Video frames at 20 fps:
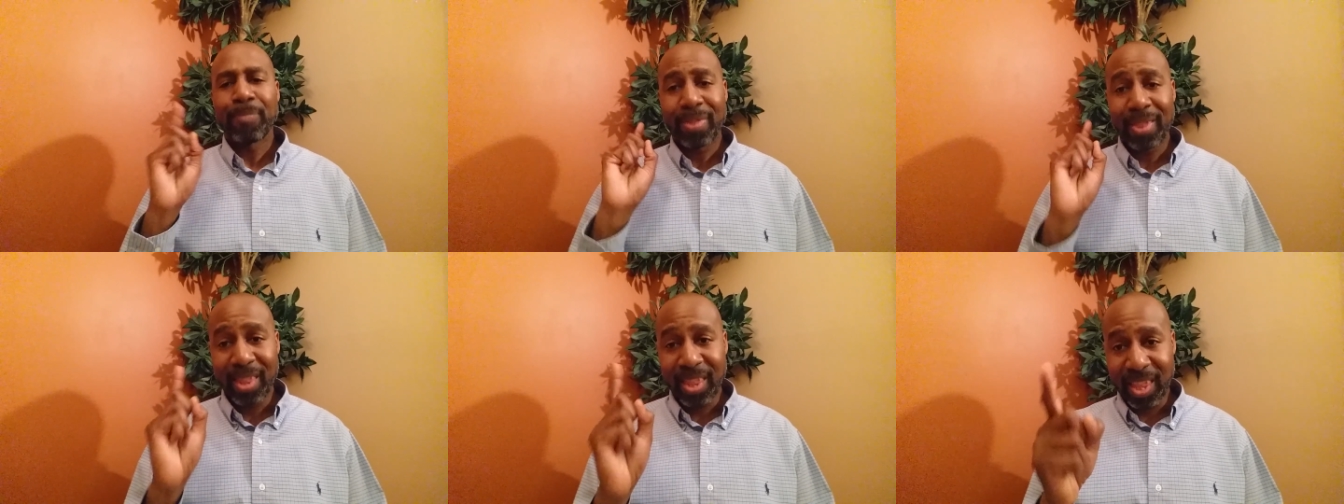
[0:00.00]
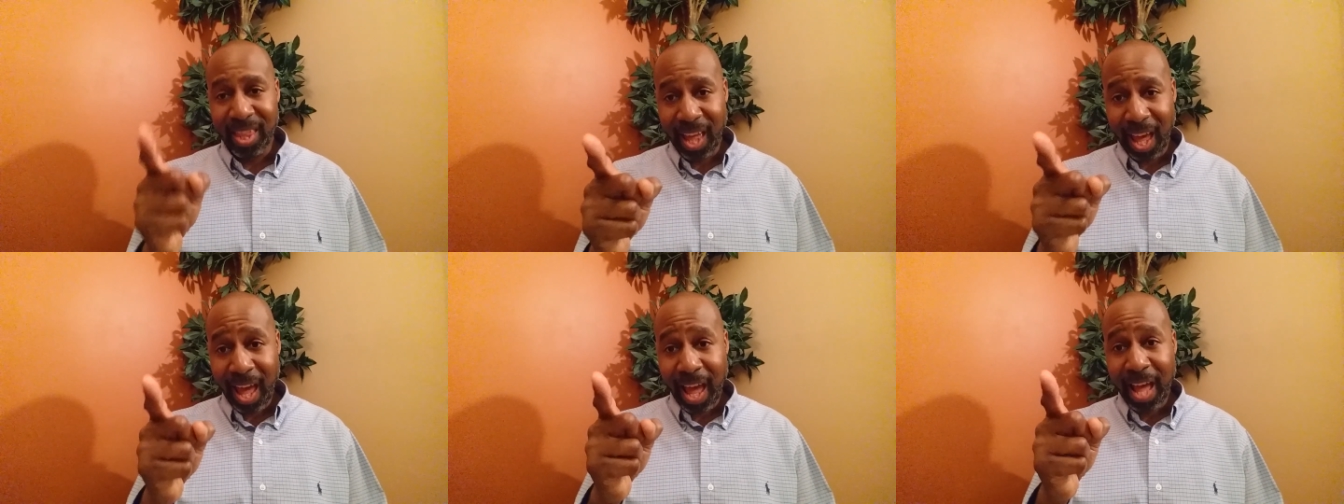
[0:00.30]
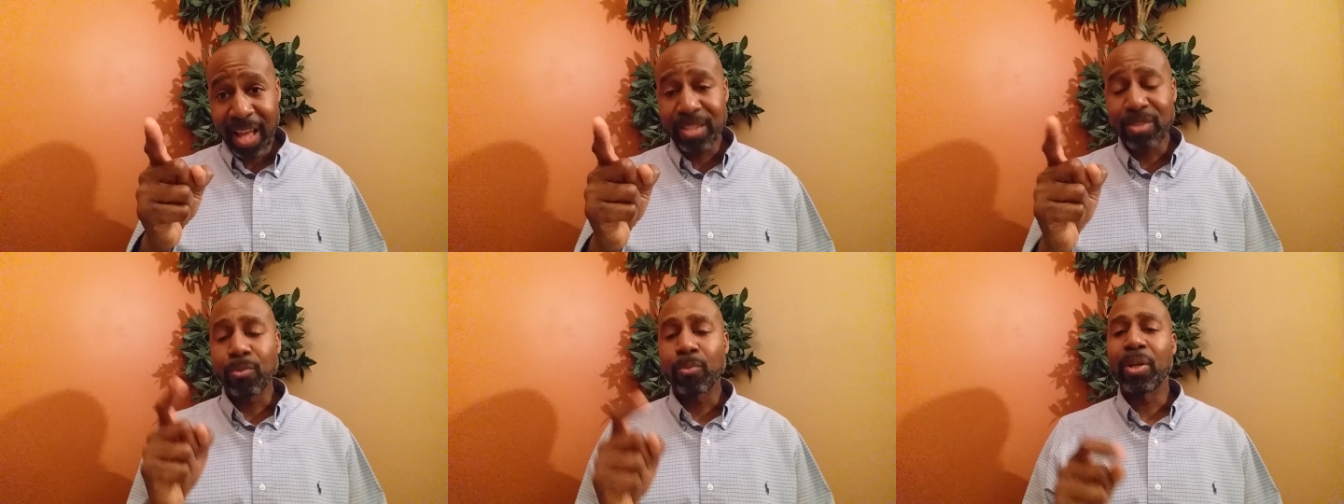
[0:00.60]

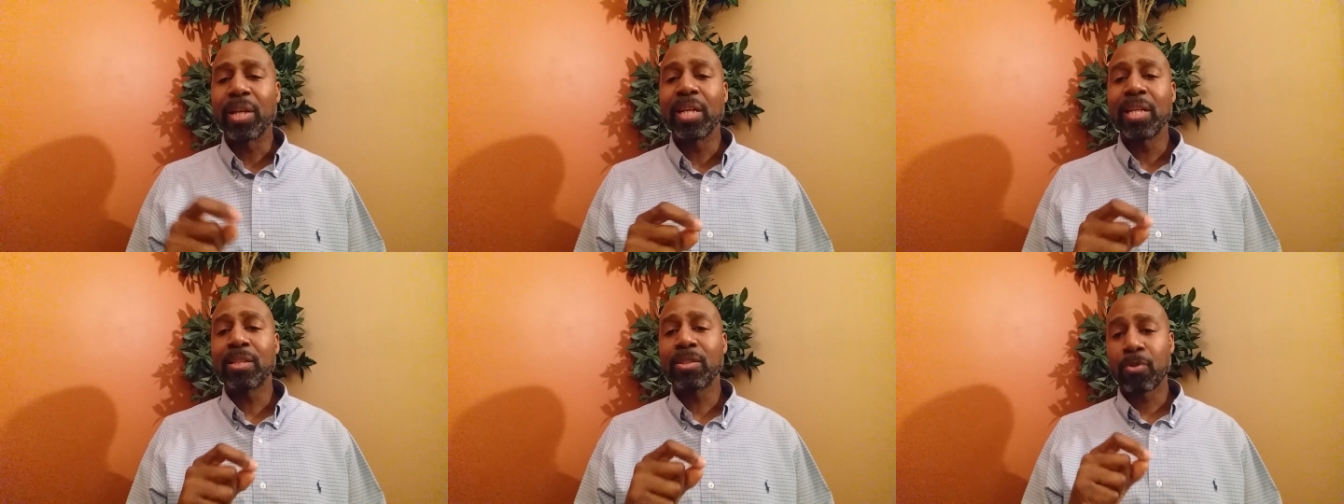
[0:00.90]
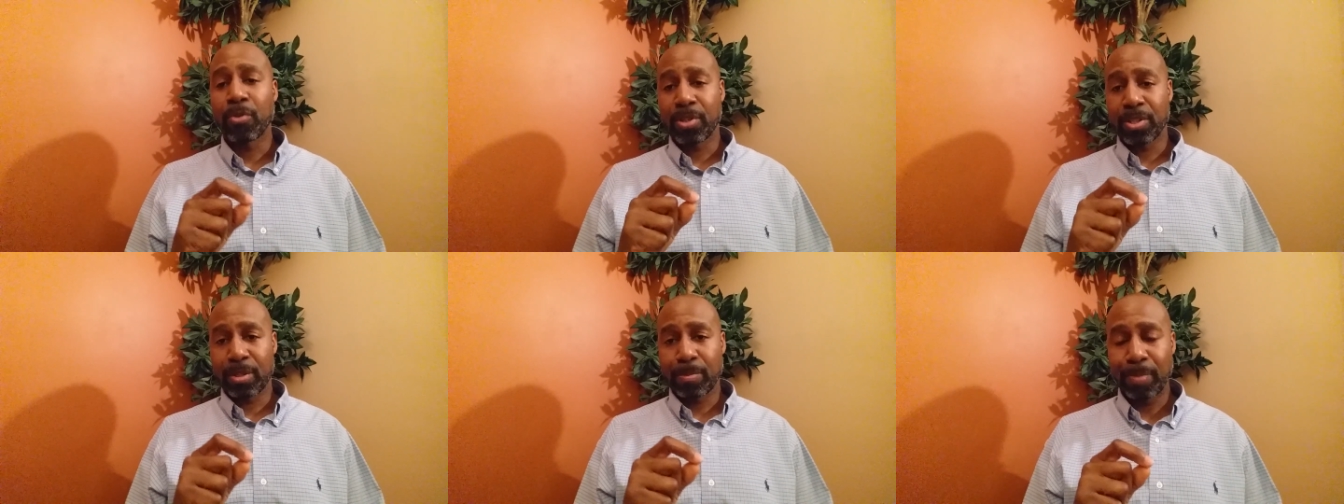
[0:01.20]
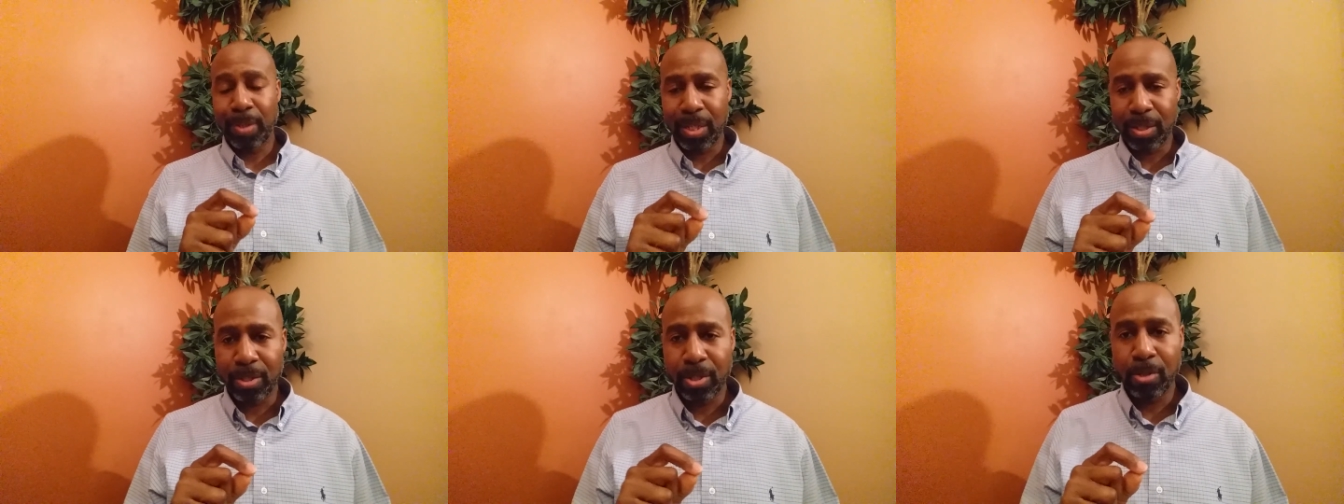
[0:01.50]
That's when he's going to
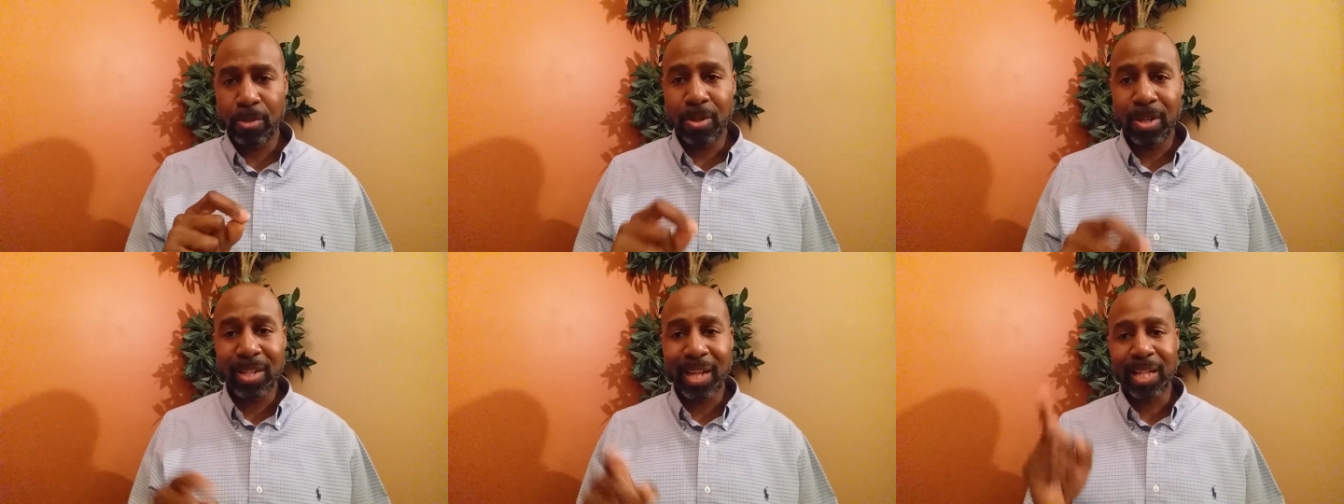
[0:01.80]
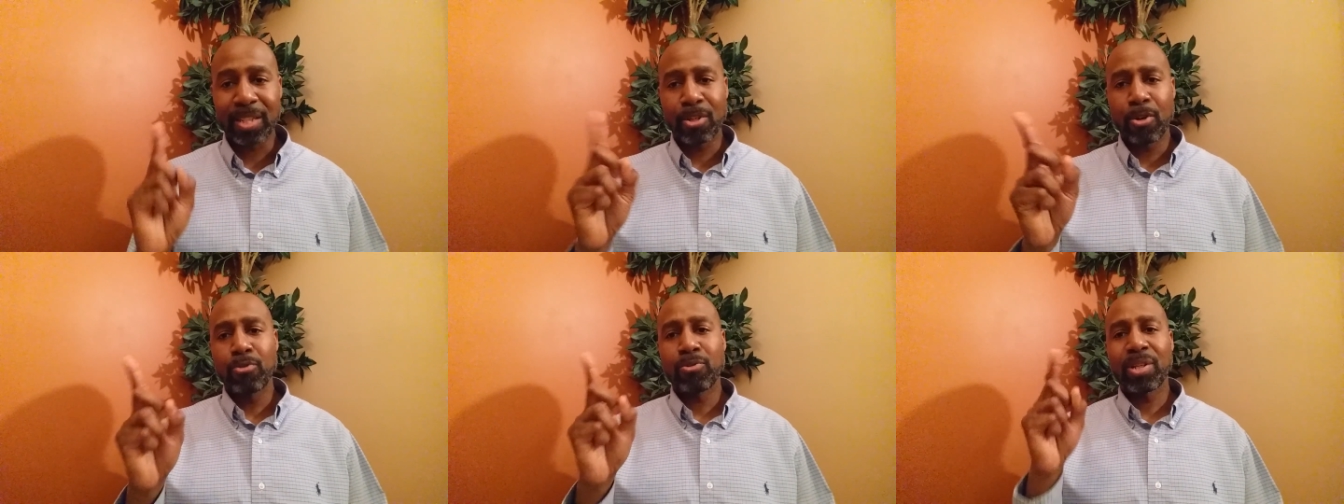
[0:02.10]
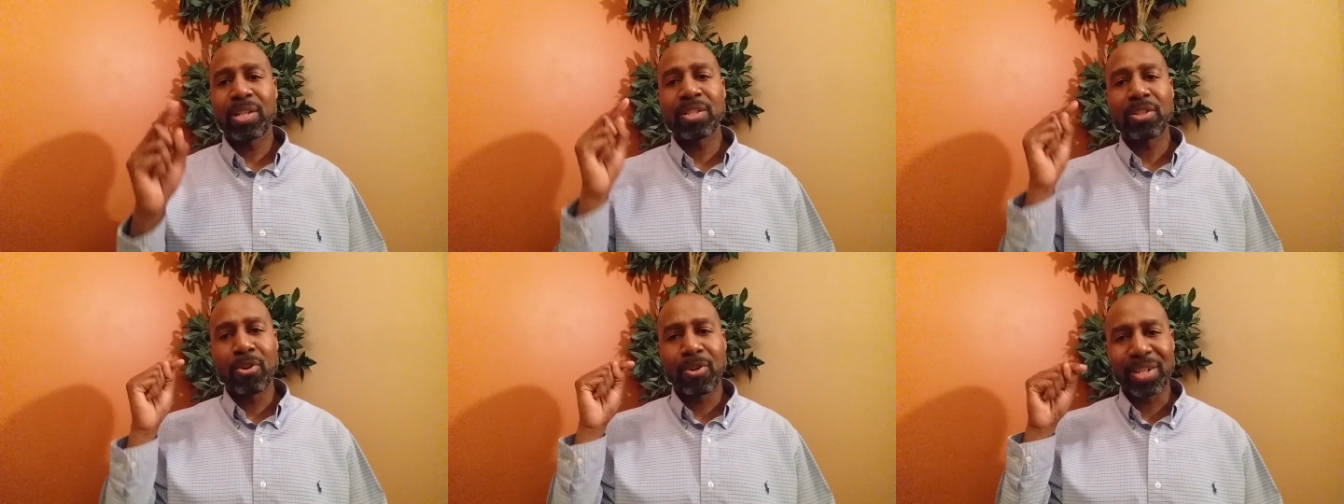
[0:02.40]
speak to you because I told
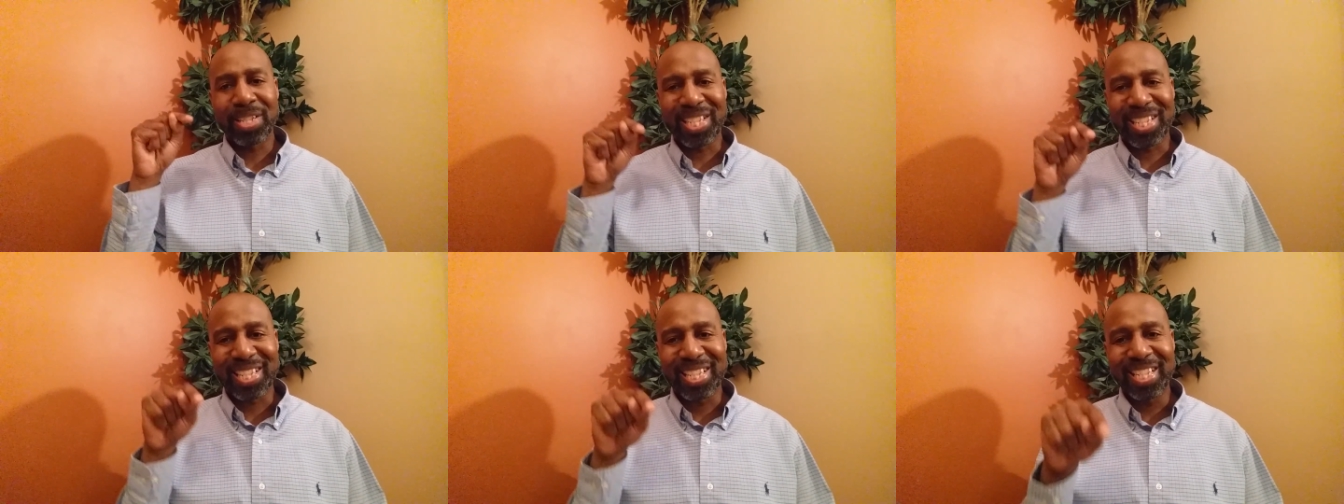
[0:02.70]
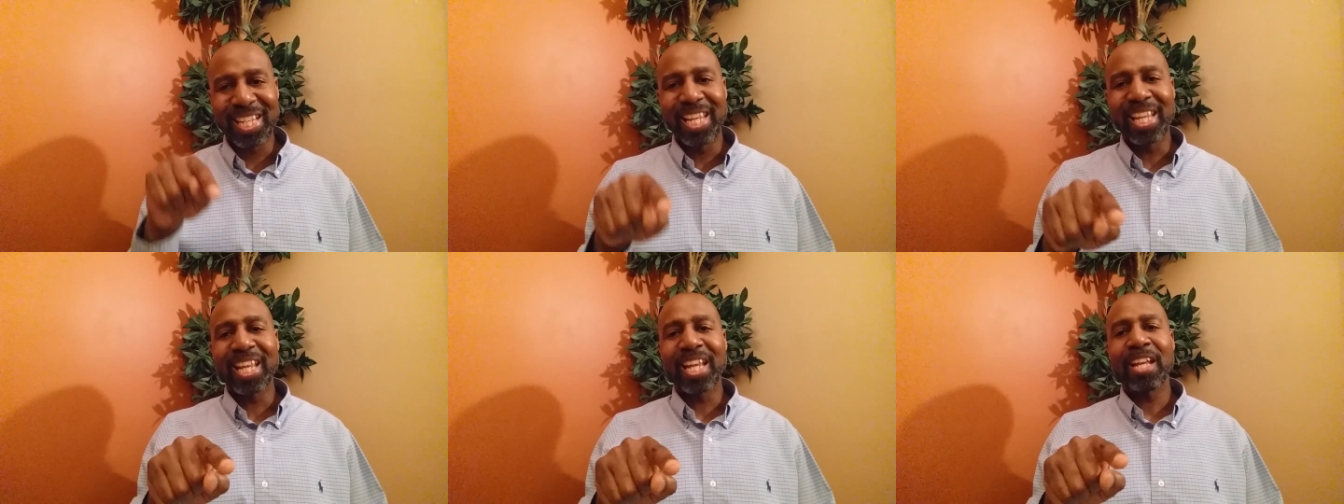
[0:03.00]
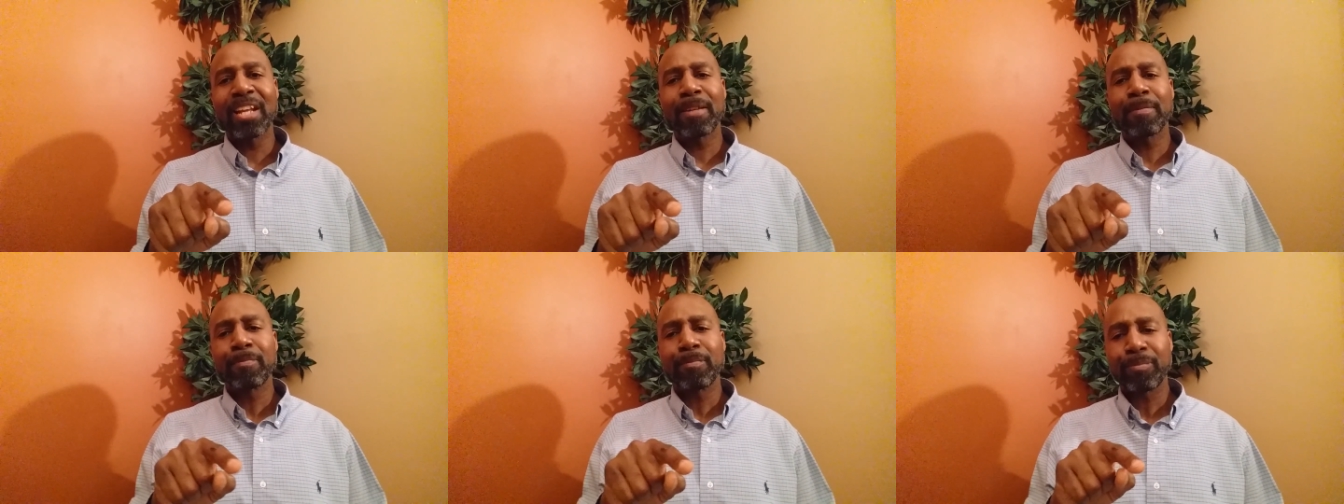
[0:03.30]
you he's going to sneak
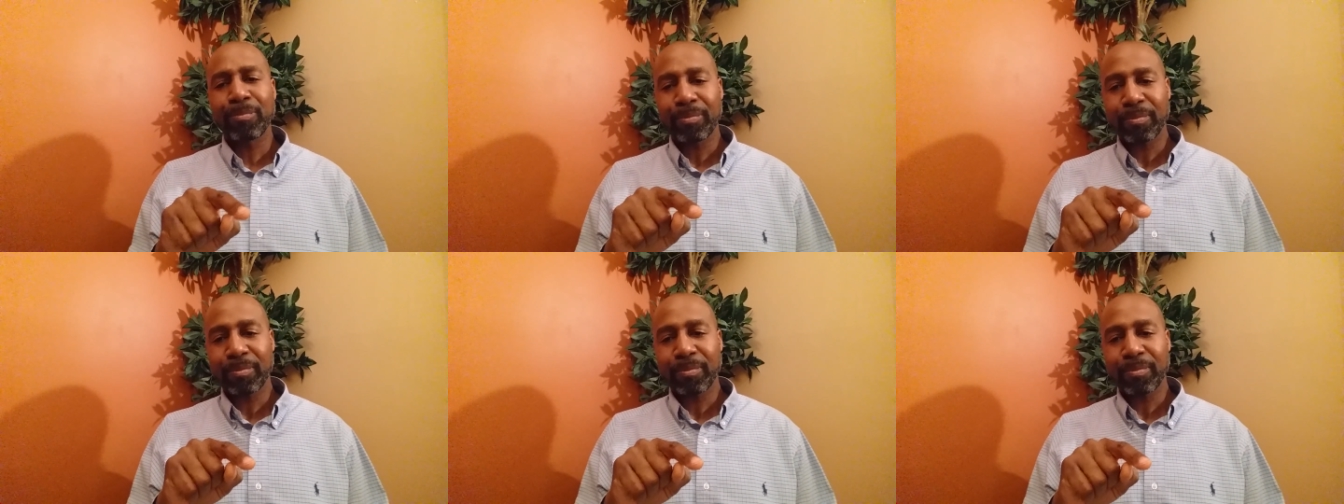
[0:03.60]
in